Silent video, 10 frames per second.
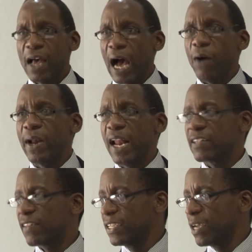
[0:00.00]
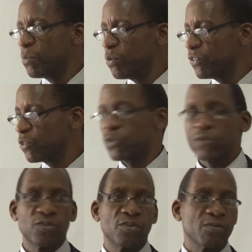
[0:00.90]
our legislature moved
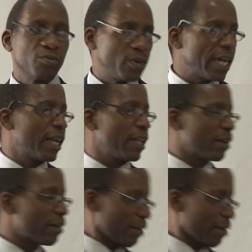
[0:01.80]
quickly.